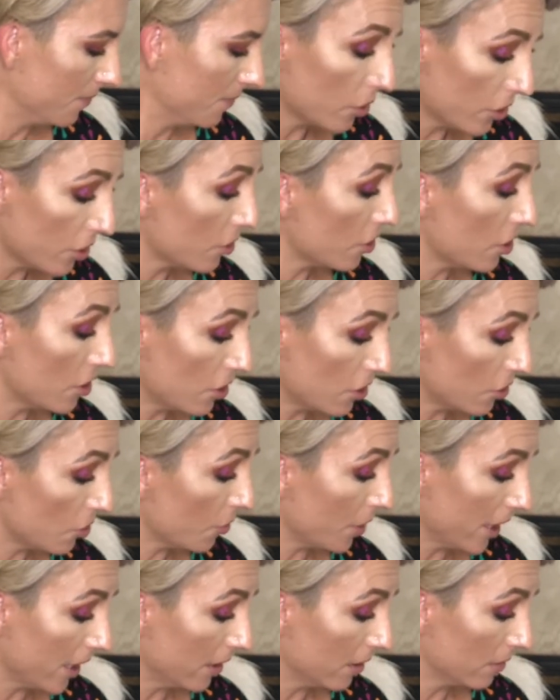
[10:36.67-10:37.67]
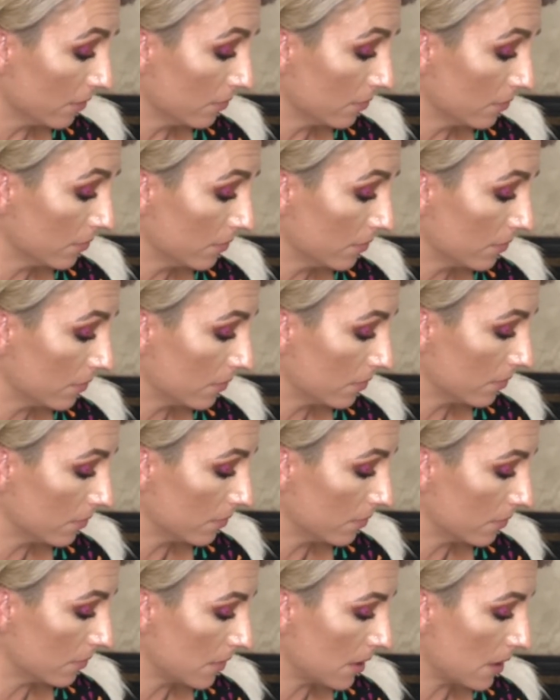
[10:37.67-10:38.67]
You did a drink.
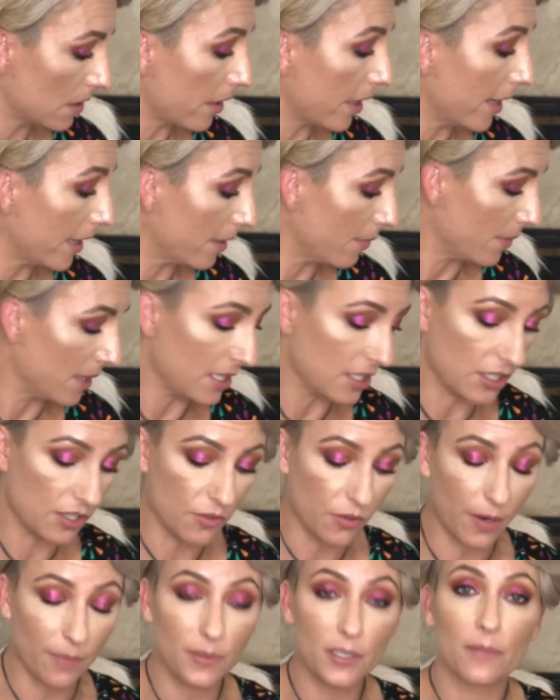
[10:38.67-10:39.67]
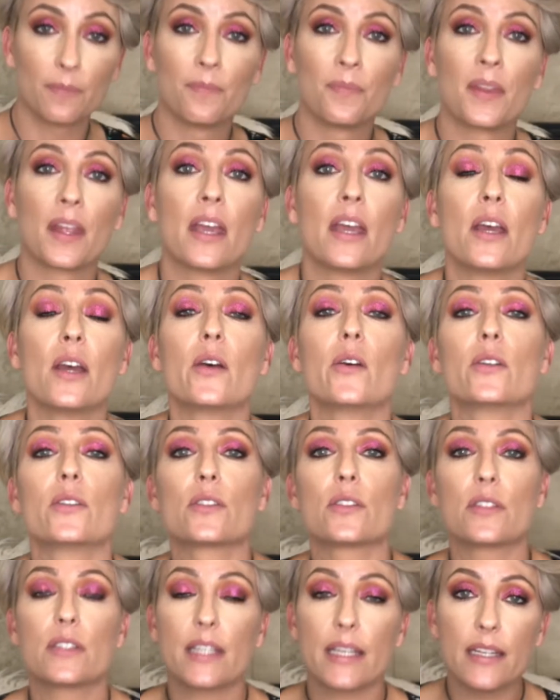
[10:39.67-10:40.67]
Sorry, I didn't mean to interrupt.
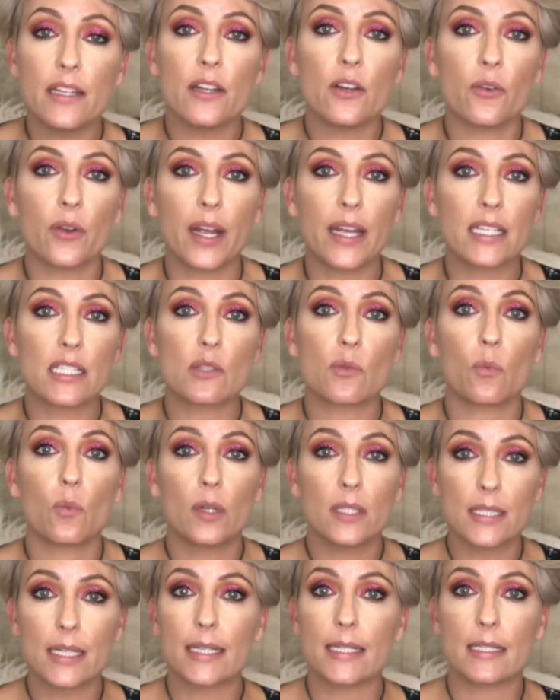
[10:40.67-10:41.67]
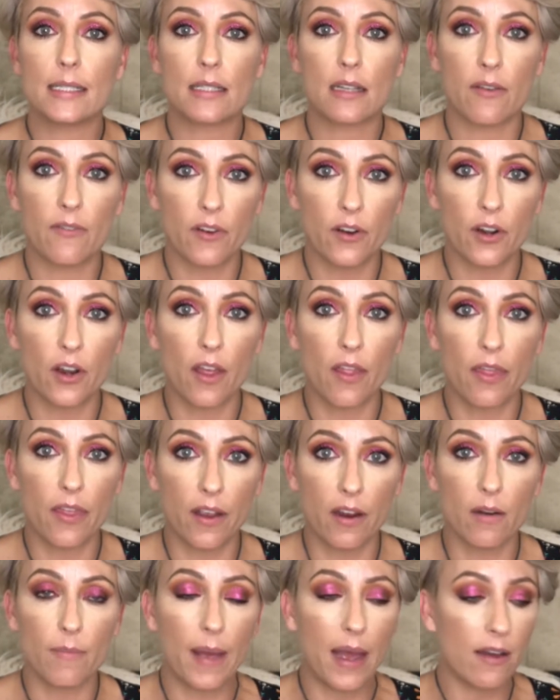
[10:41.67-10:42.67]
Sydney Grace, once I discovered
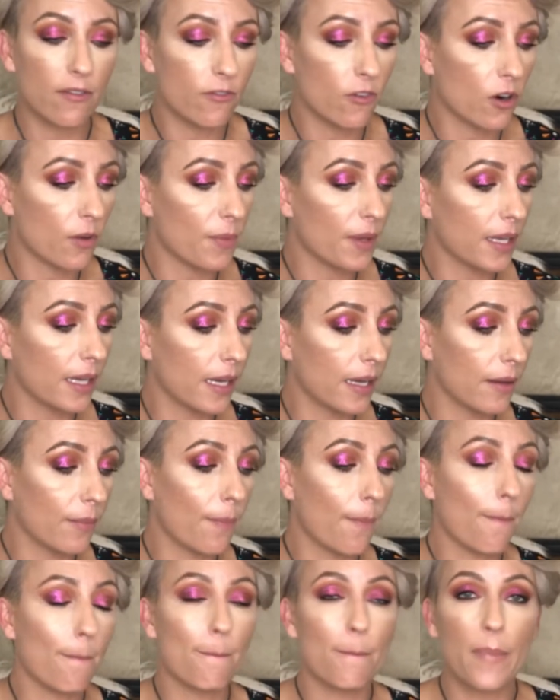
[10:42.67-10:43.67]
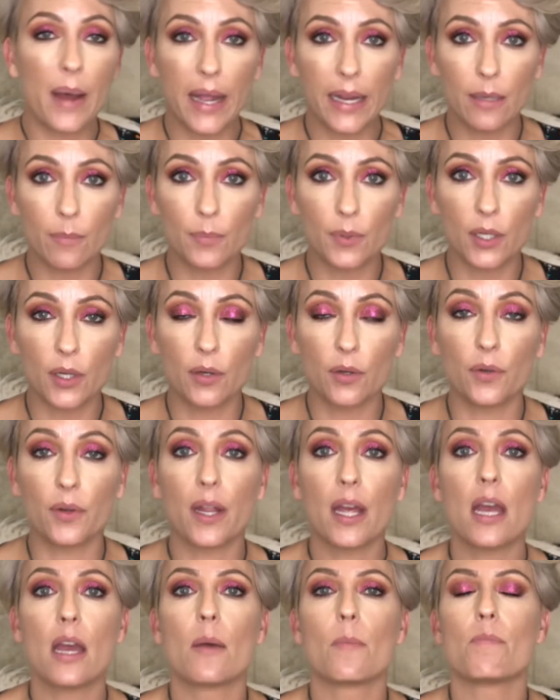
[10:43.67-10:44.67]
their matte formula, mind blown
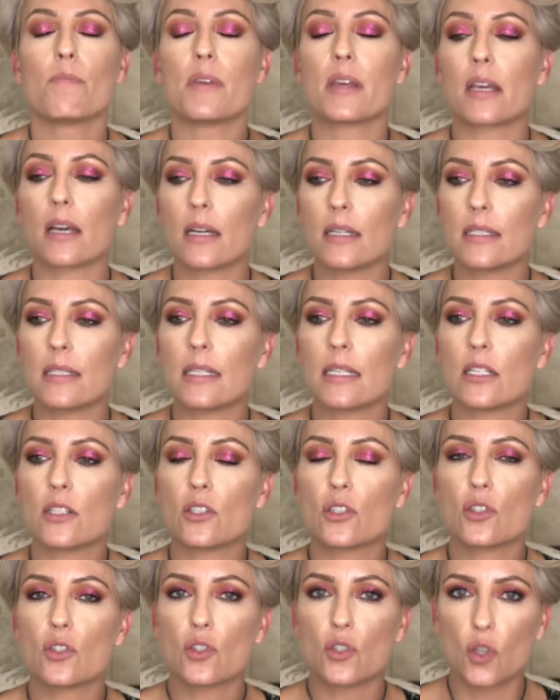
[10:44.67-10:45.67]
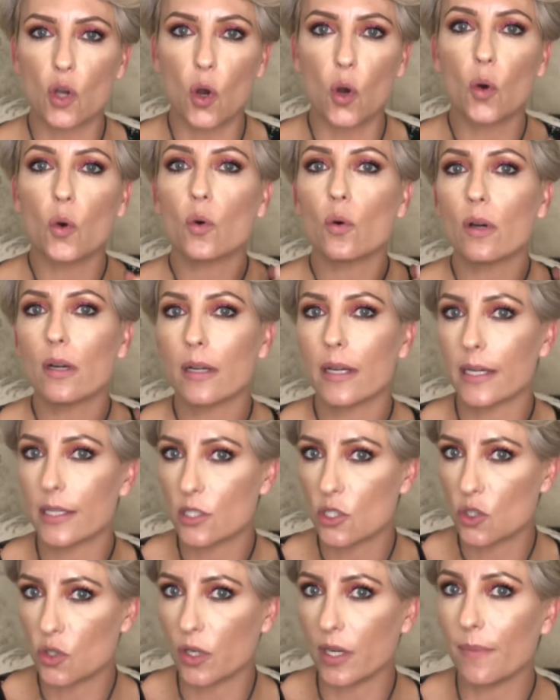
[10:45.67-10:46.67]
because it is so
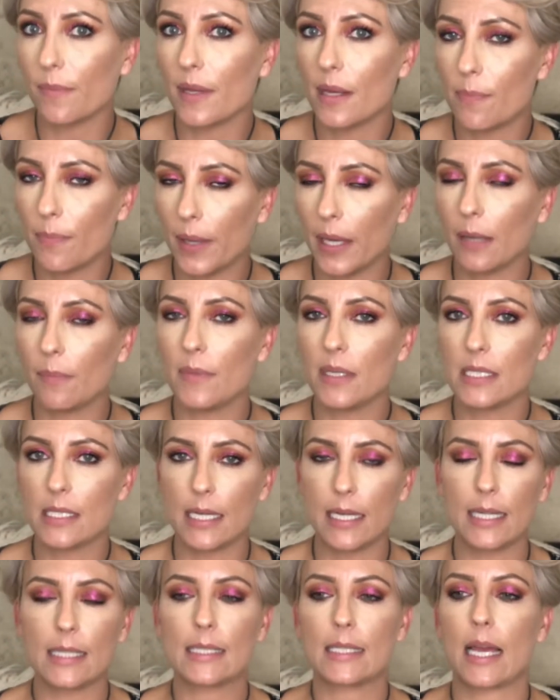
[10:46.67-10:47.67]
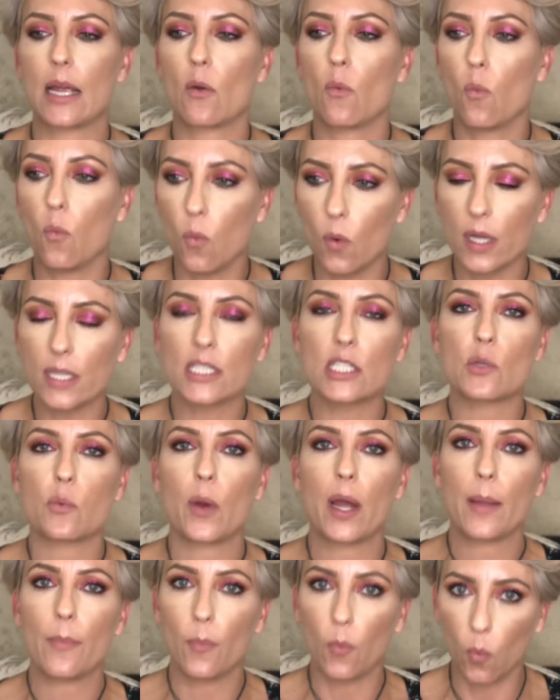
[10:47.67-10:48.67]
extremely pigmented. It's like one
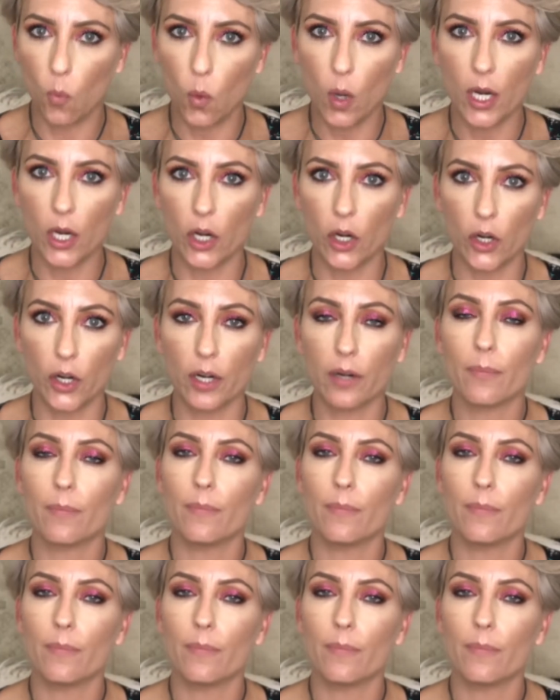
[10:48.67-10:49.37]
swipe wonder.